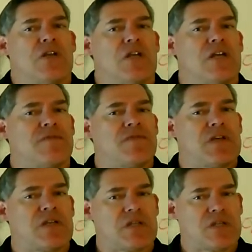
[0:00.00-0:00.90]
if
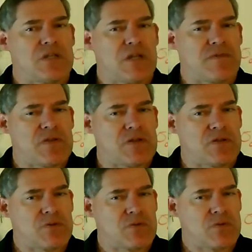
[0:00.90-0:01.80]
you
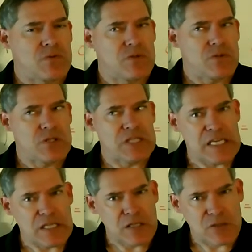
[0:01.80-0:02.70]

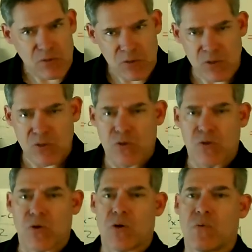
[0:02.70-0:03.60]
think
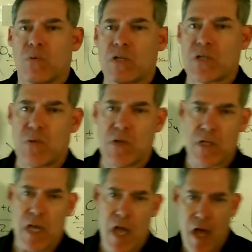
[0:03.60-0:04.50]
through what's
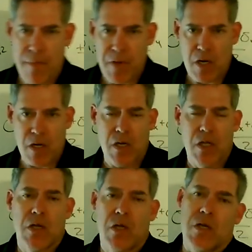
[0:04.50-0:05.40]
really happening,
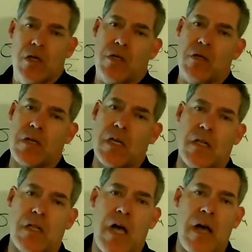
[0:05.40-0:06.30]
you'll get a
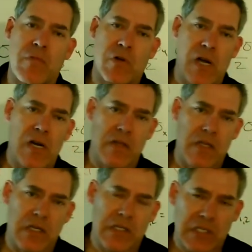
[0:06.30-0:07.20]
lot more out of
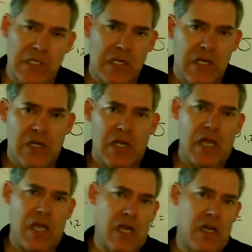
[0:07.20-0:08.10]
this,
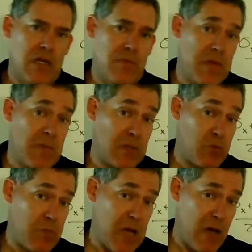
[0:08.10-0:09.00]
and it'll be much
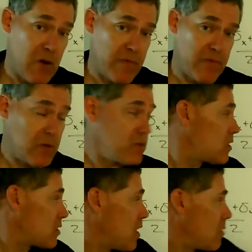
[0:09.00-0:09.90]
more powerful,
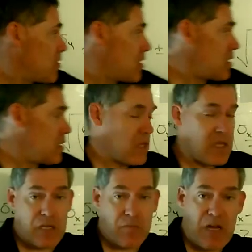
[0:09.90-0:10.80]
just like beginning to
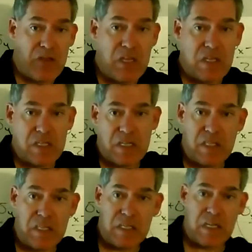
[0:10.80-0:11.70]
think about this
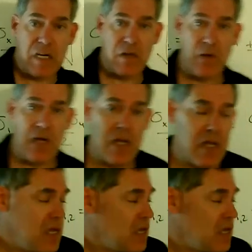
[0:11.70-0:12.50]
in this kind of way